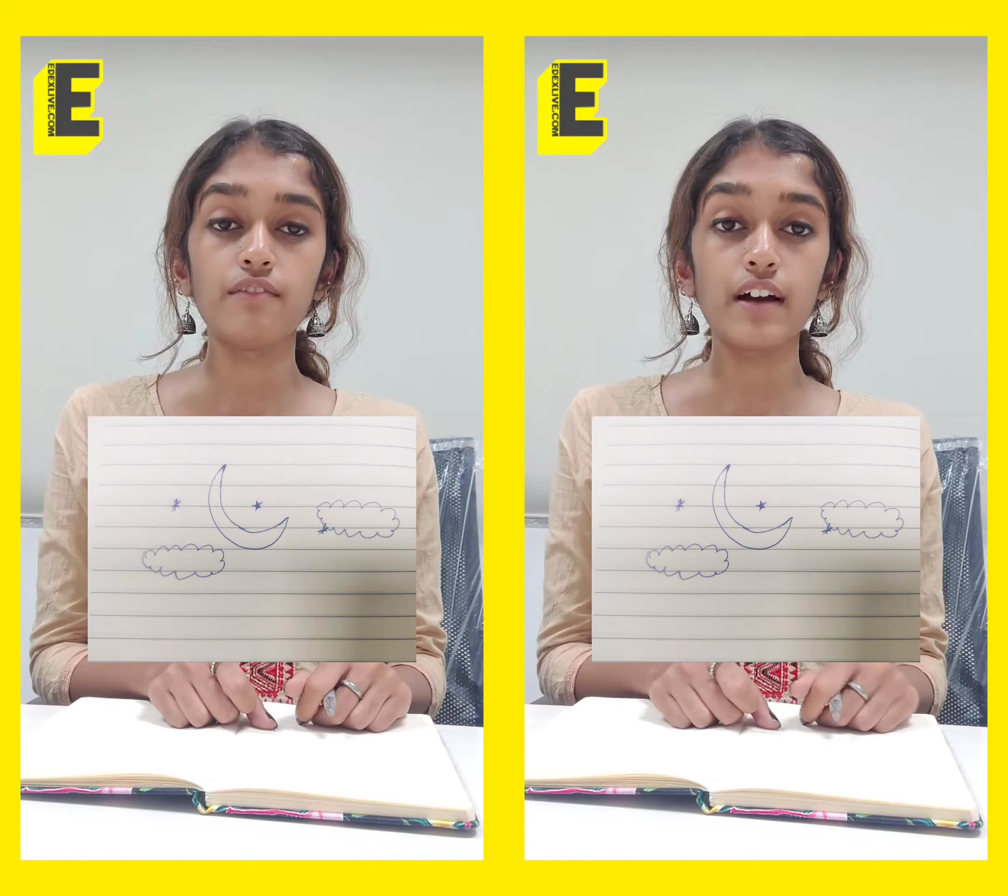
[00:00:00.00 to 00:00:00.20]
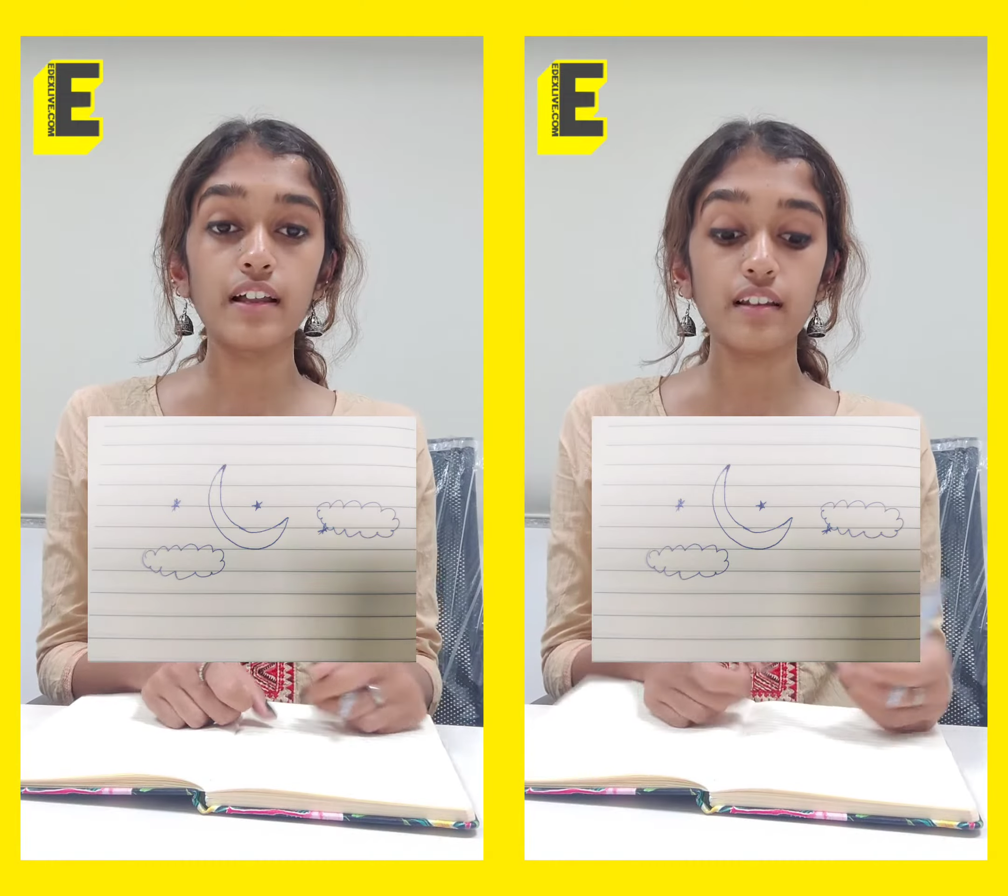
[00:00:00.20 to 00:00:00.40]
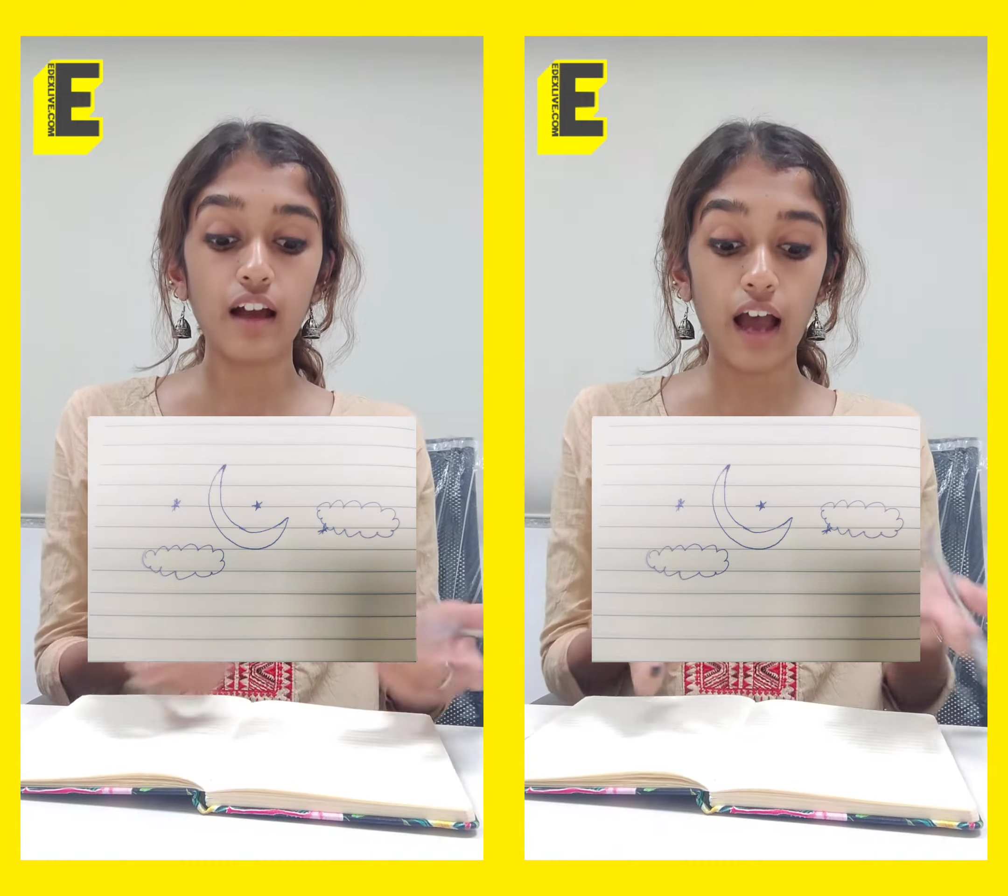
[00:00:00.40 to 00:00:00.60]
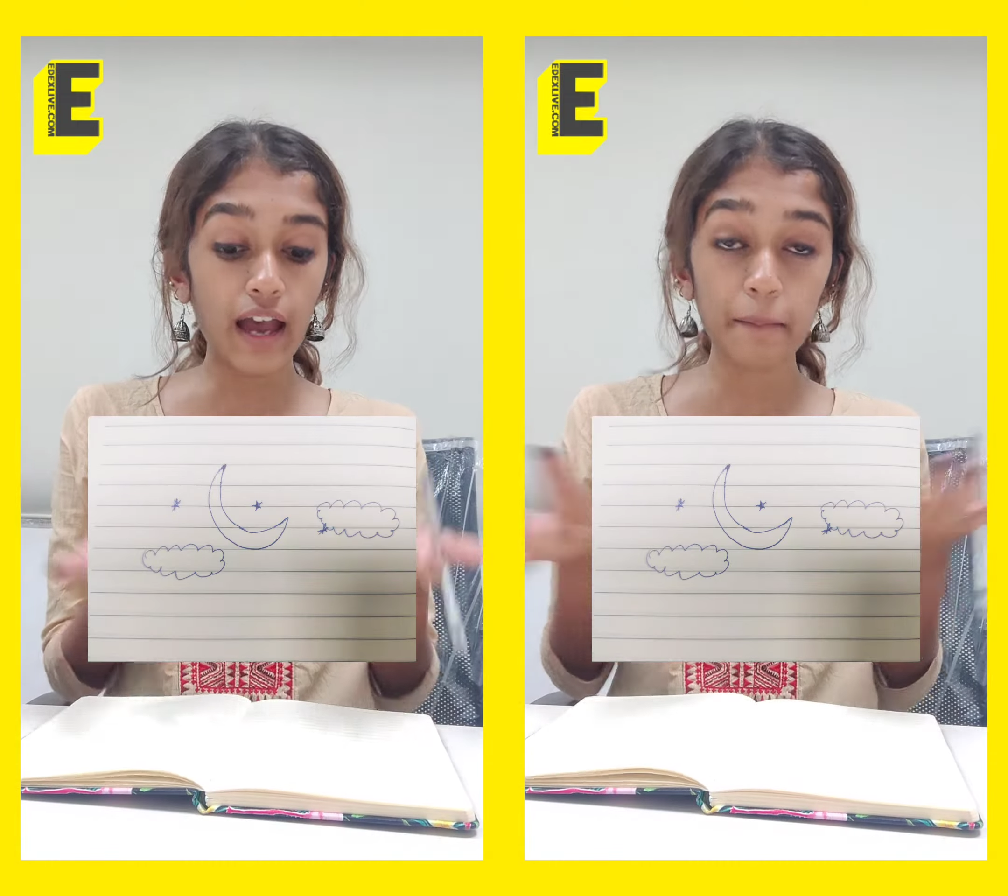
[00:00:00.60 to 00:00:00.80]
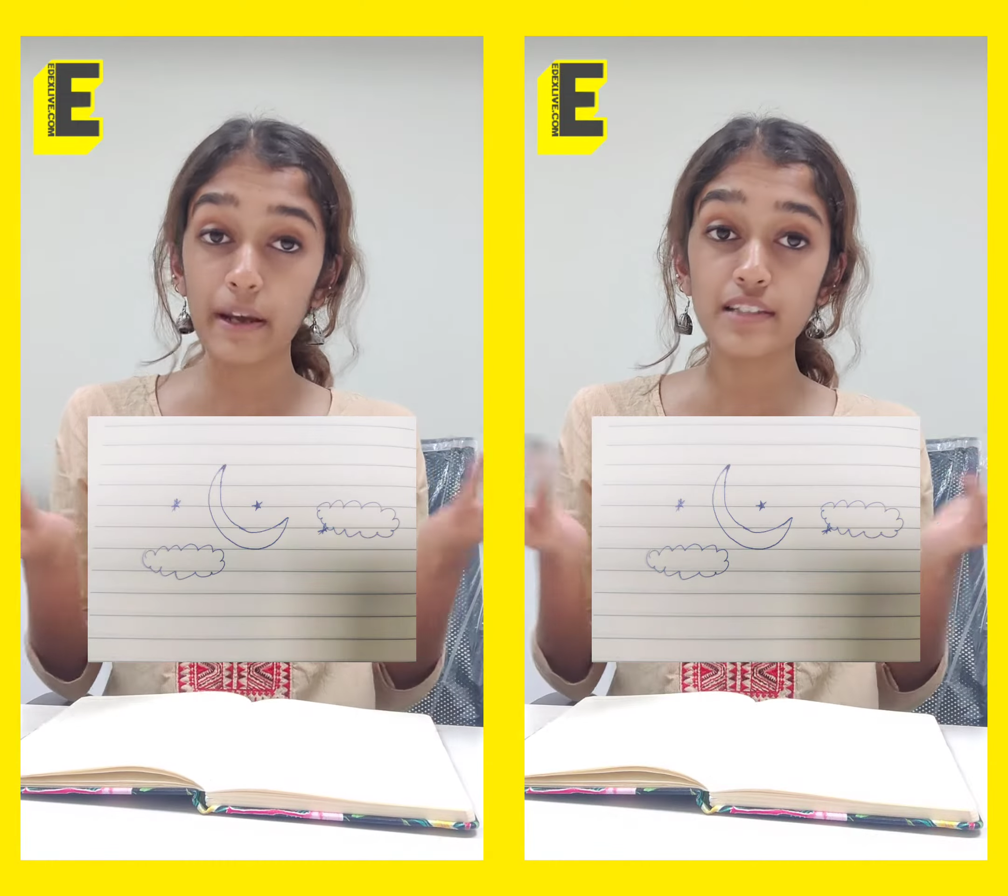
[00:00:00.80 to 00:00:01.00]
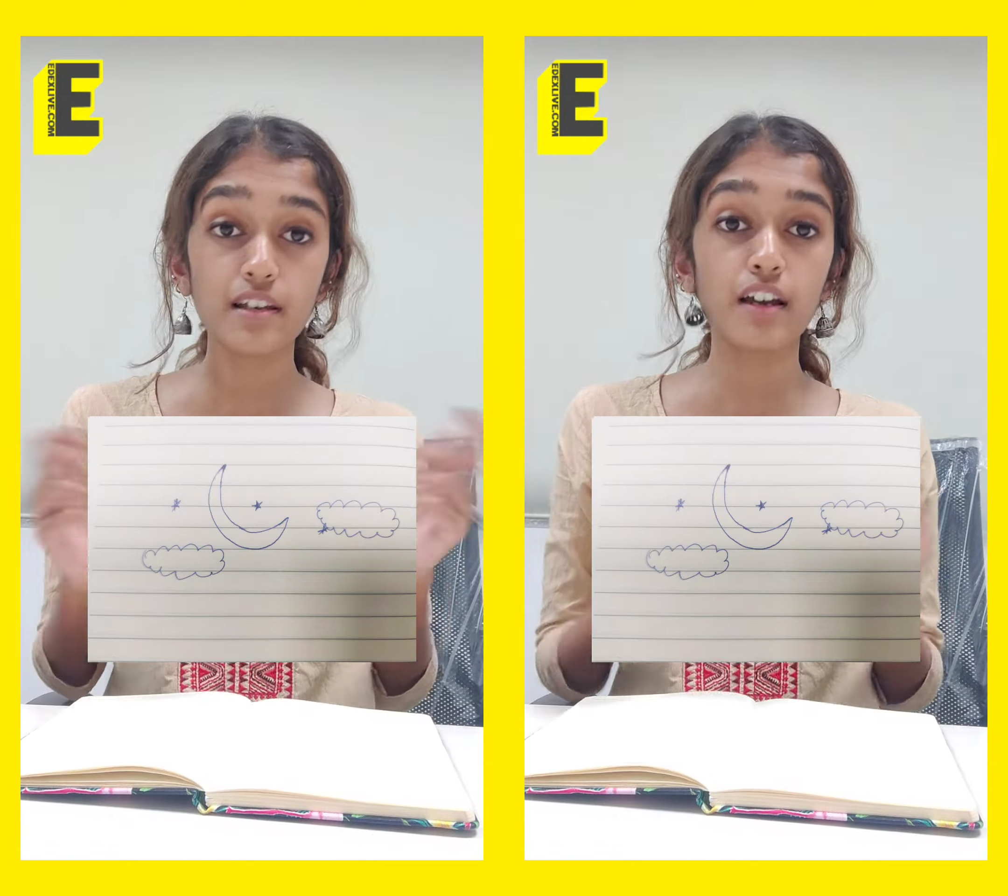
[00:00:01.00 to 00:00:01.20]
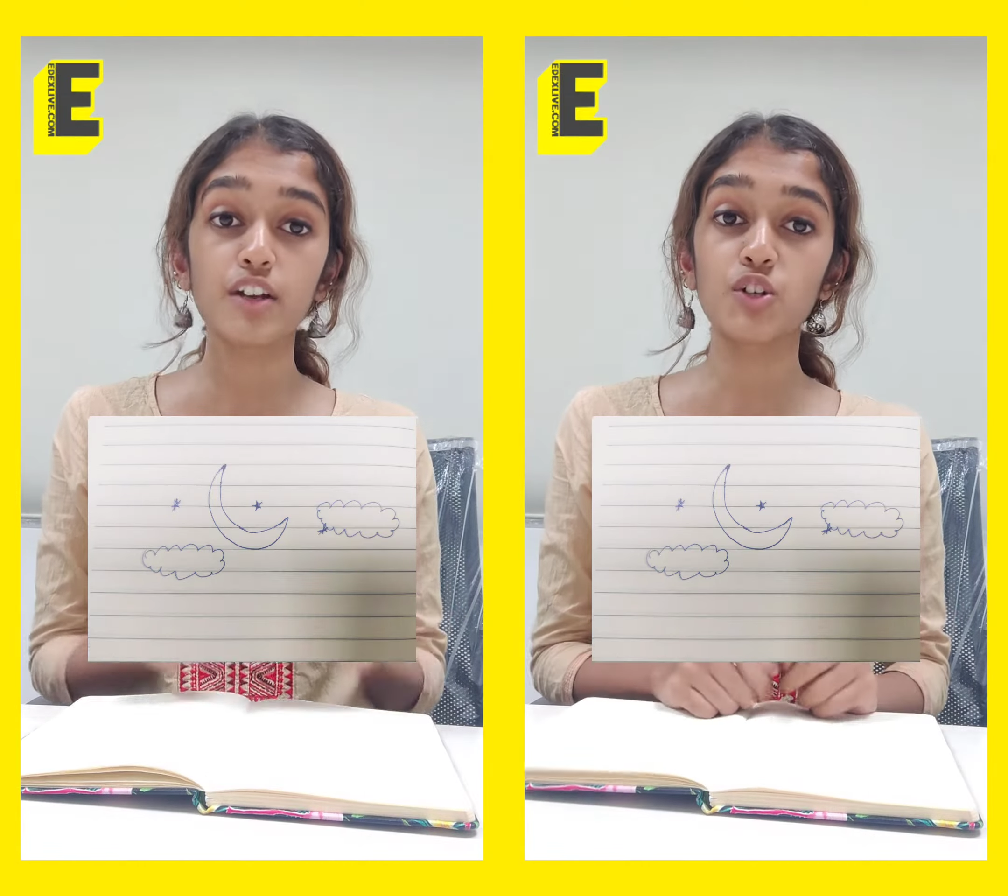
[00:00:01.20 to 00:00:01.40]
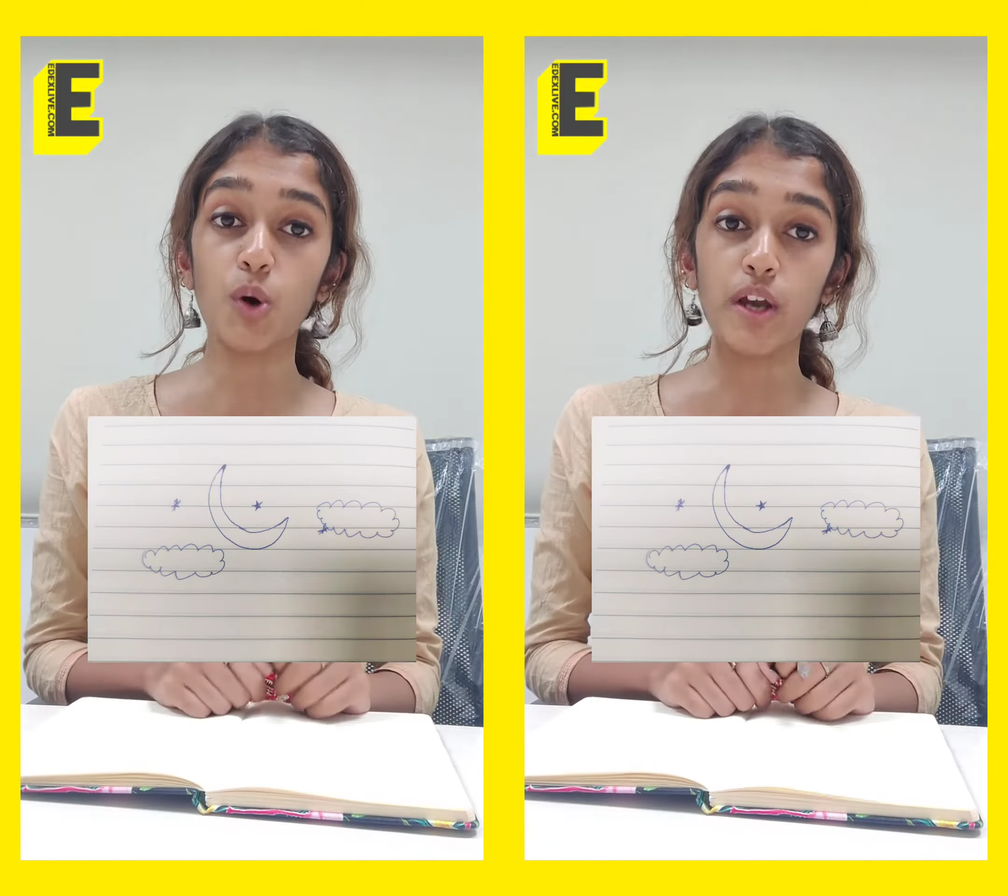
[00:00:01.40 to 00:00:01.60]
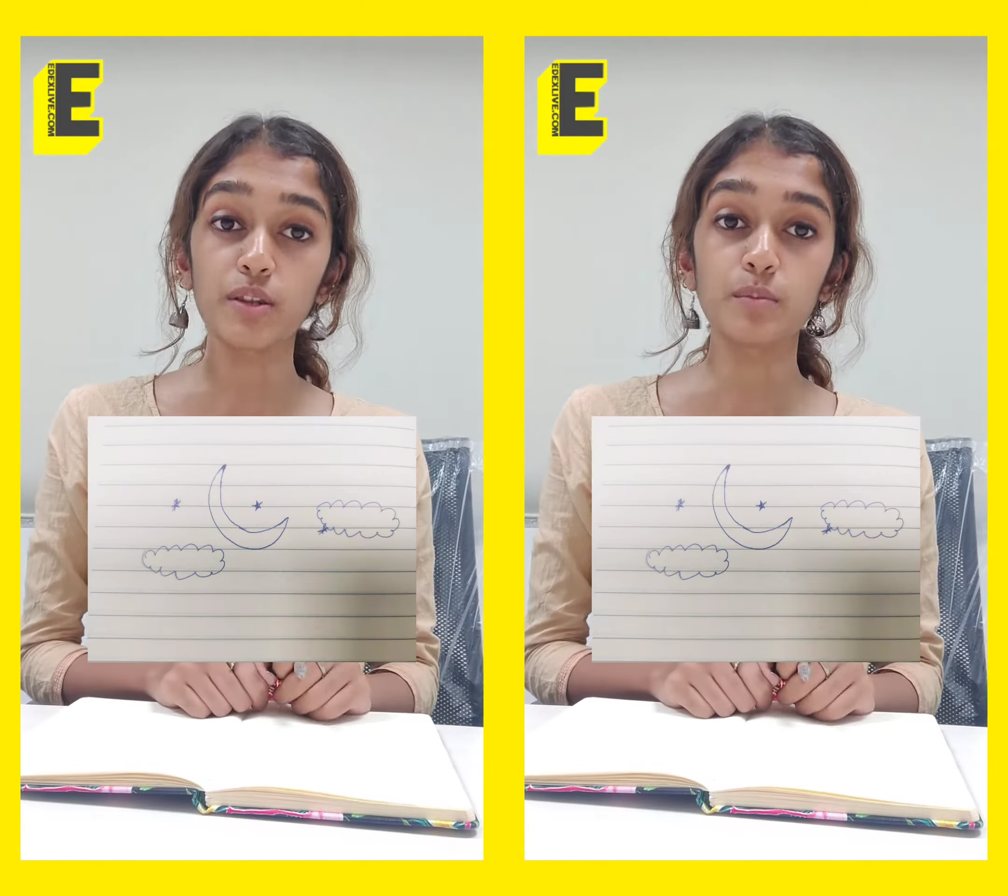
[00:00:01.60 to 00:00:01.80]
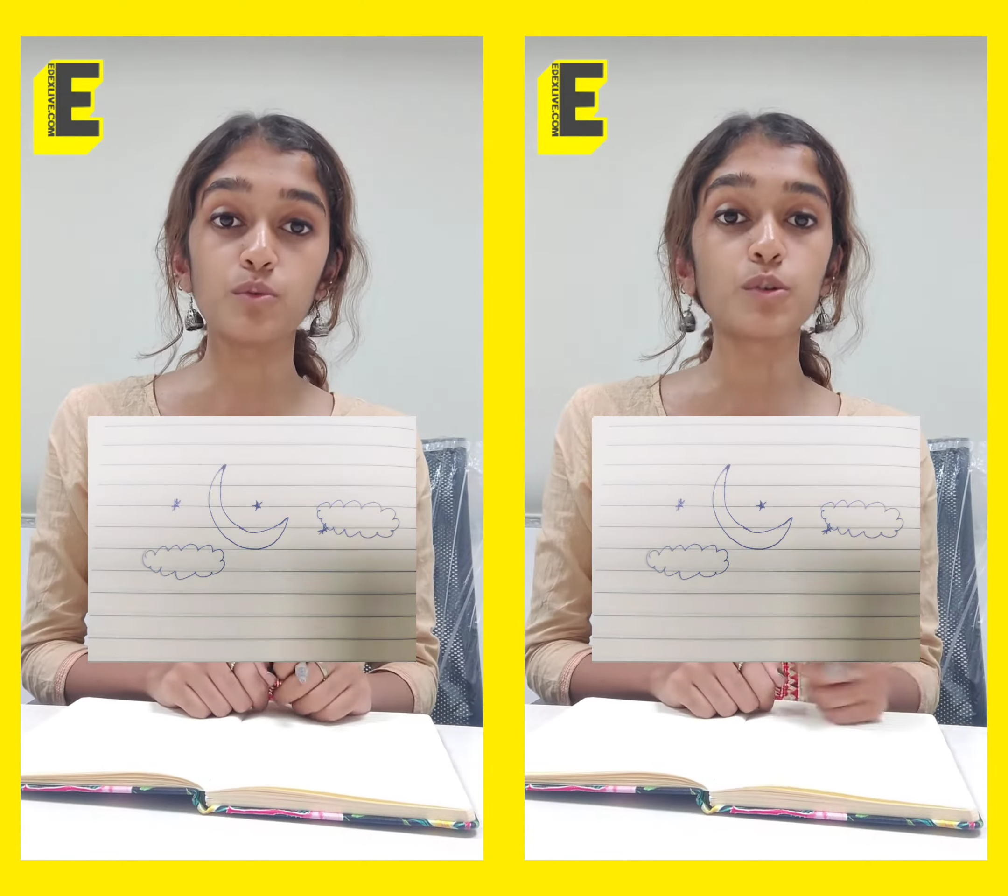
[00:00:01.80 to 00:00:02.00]
Well, I might suck at
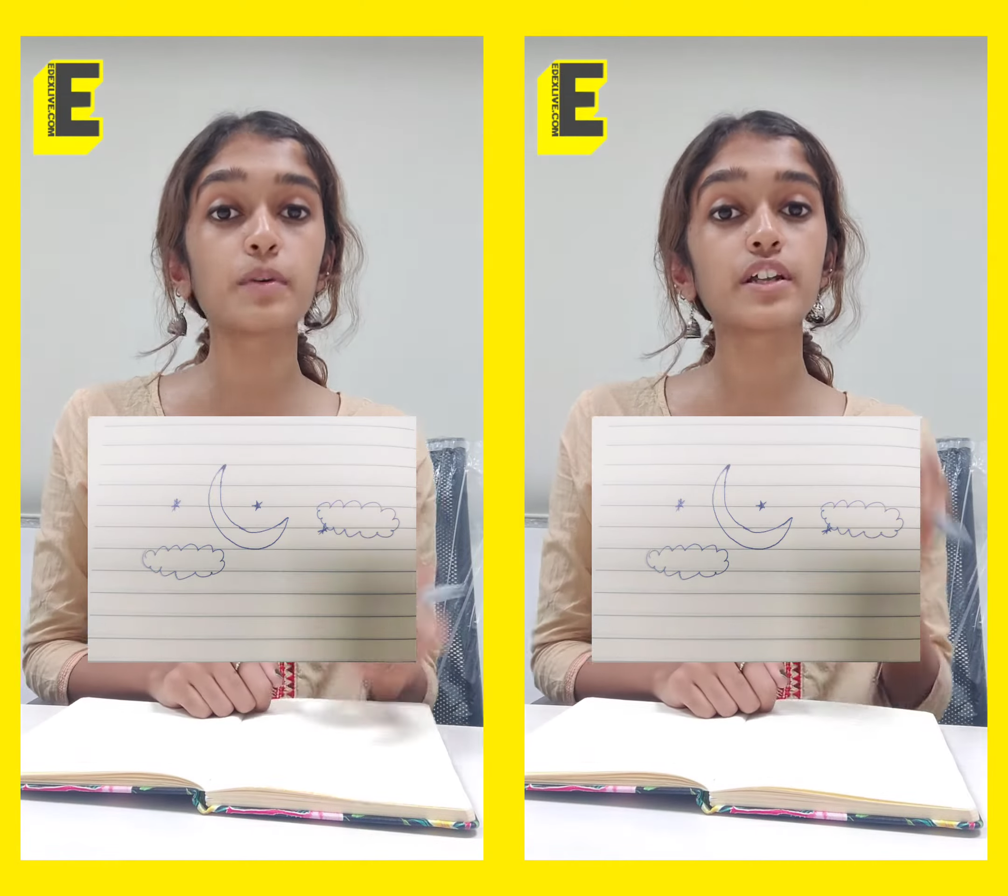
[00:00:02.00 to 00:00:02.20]
drawing the moon,